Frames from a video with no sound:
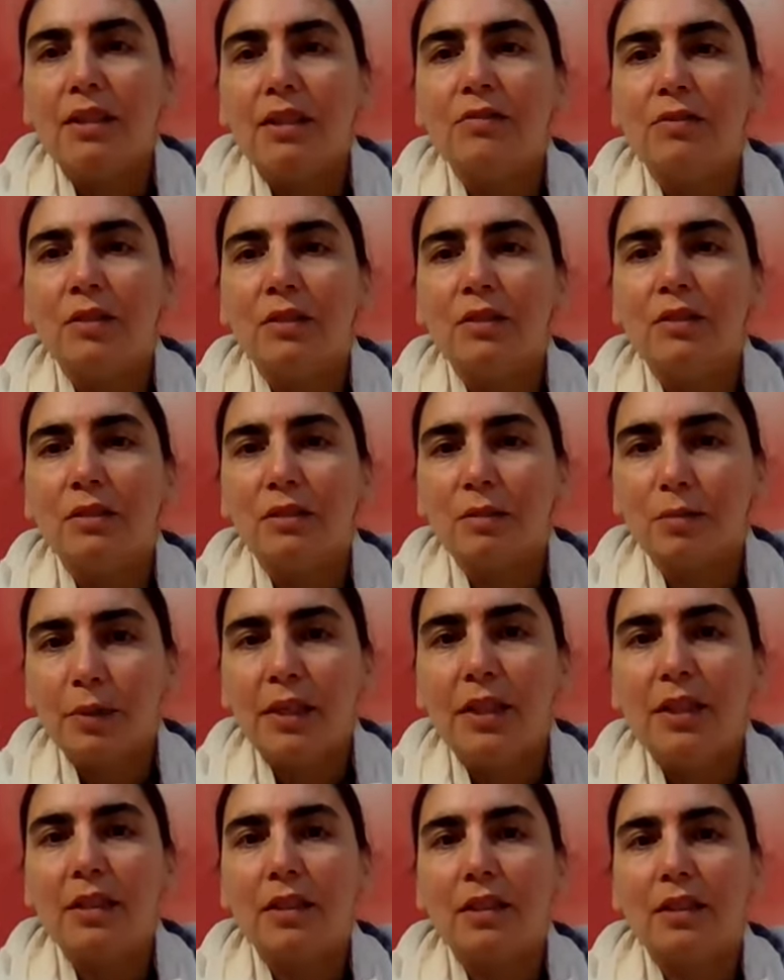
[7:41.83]
even
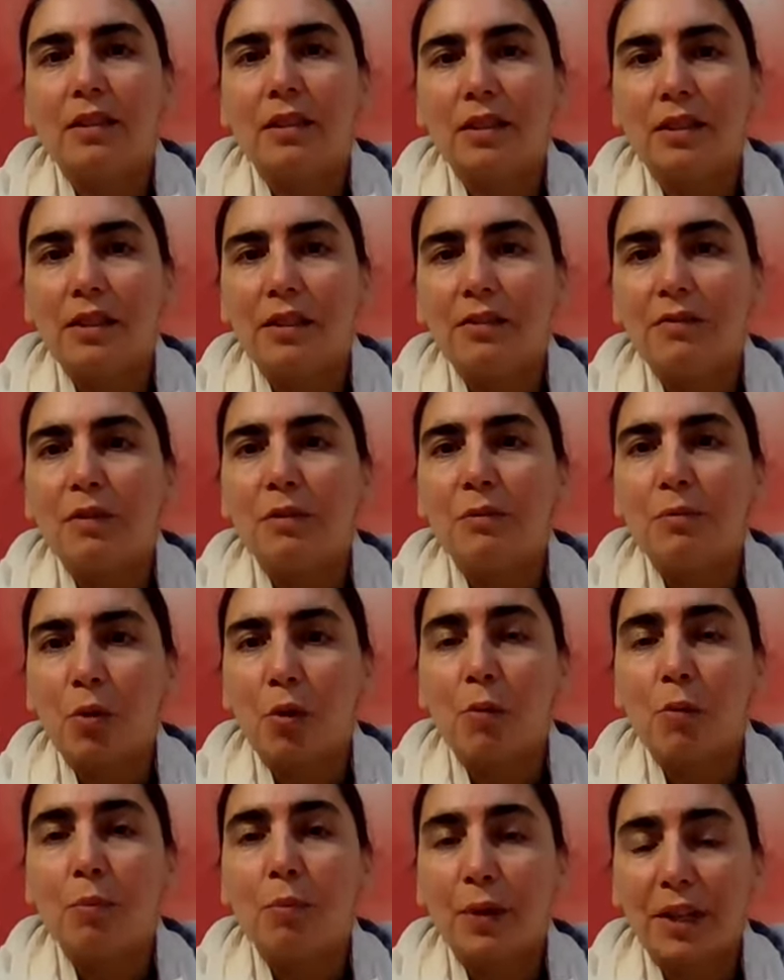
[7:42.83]
sweeter and even
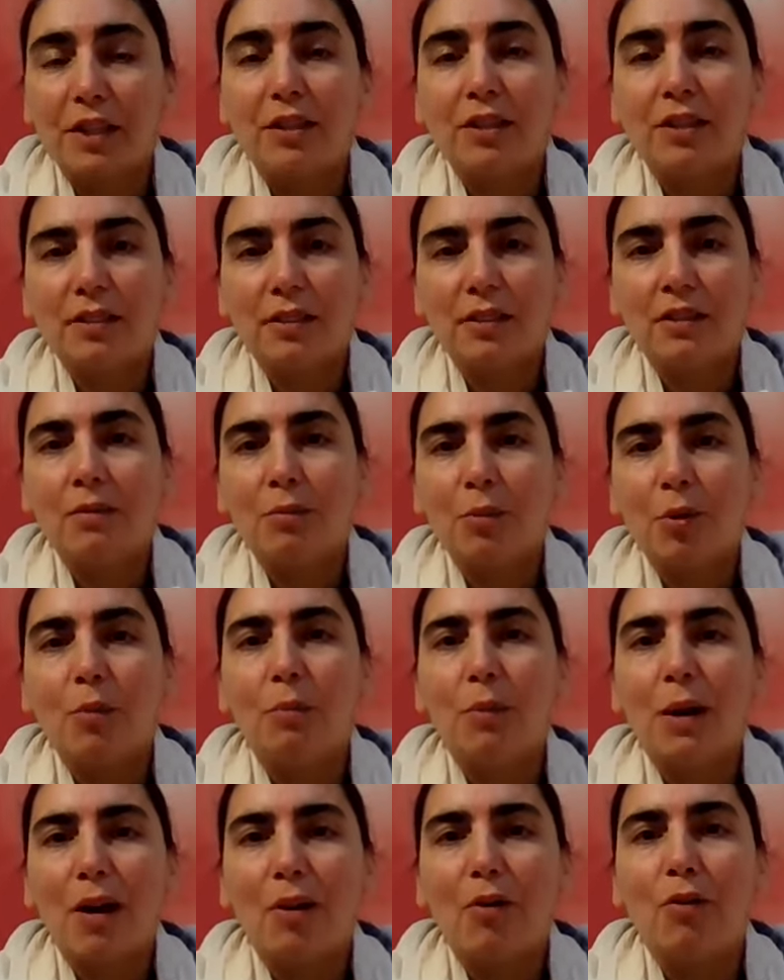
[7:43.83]
more precious and
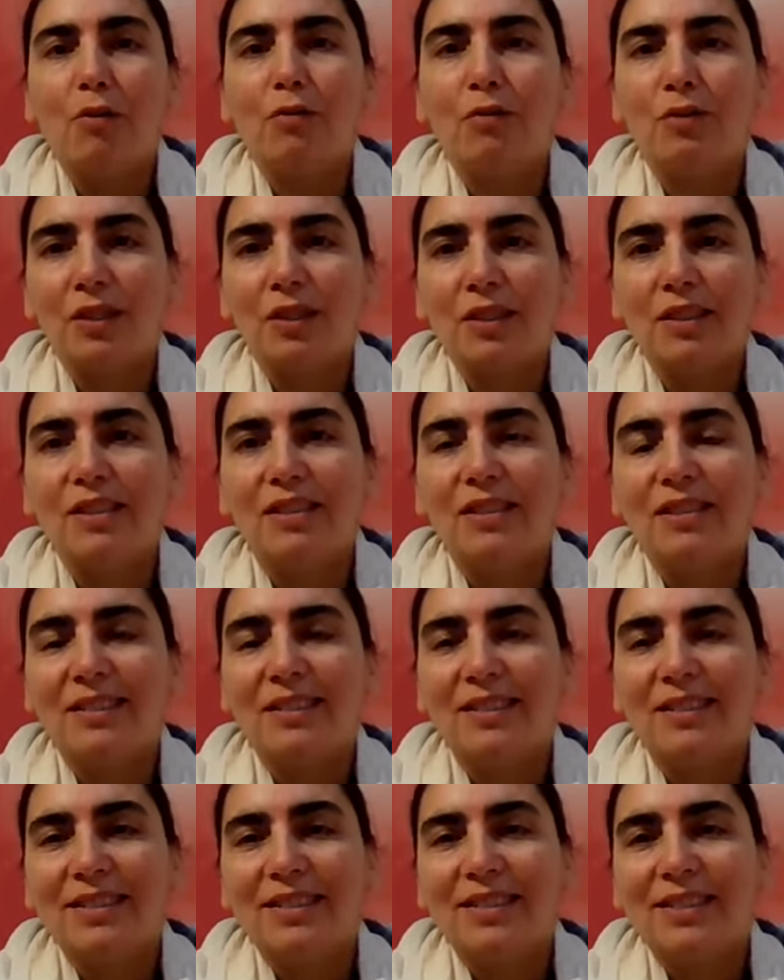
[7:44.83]
more powerful.
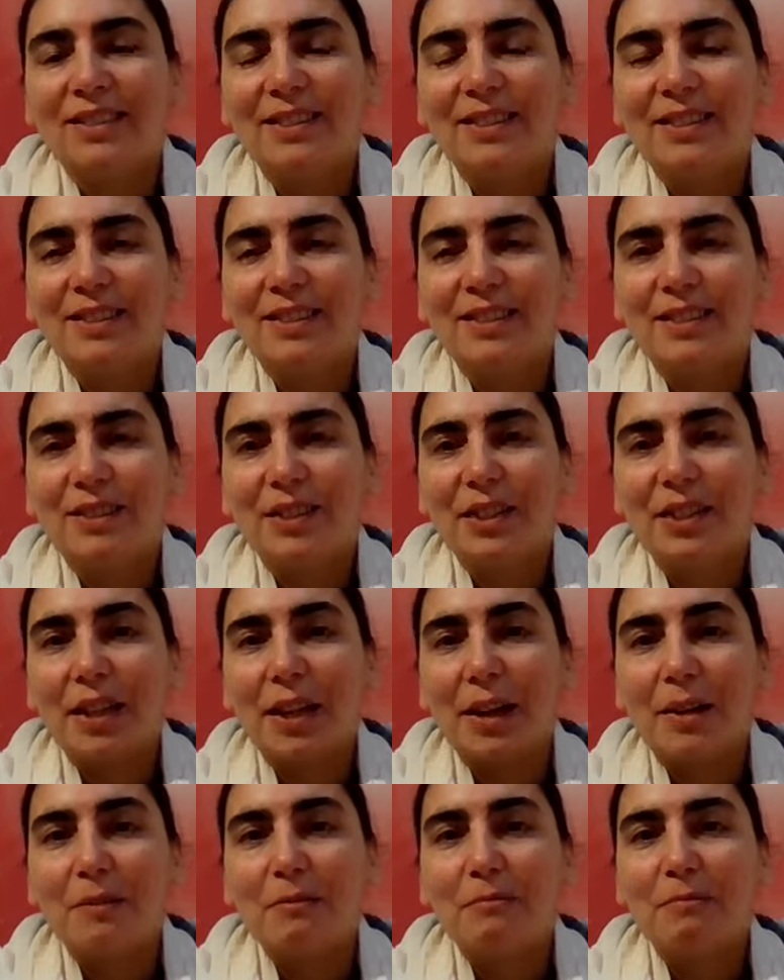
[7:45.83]
So,
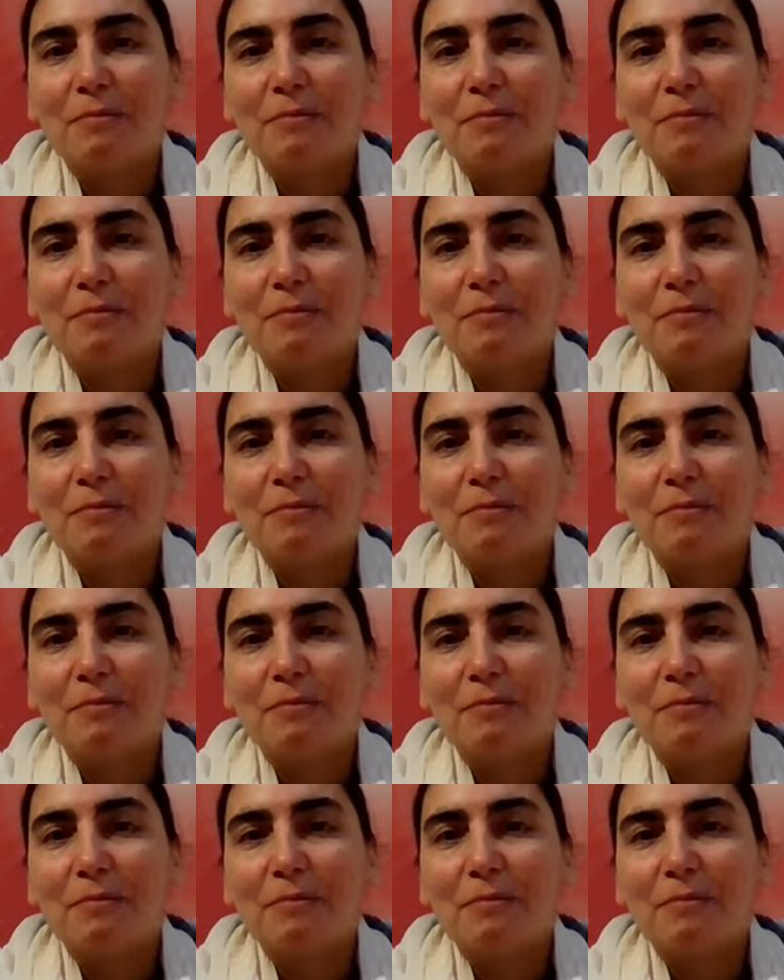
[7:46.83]
yeah.